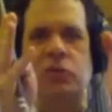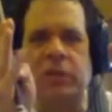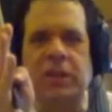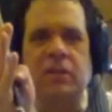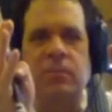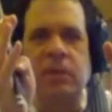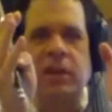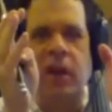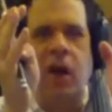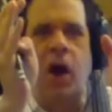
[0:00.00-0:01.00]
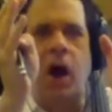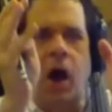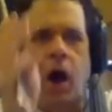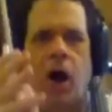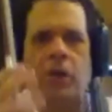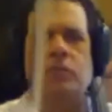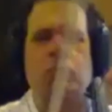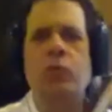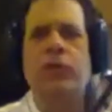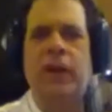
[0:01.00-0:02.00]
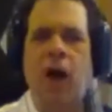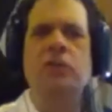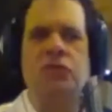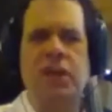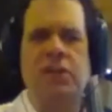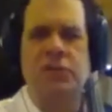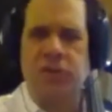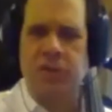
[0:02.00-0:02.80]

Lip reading: we need to be unmoving, unchanging.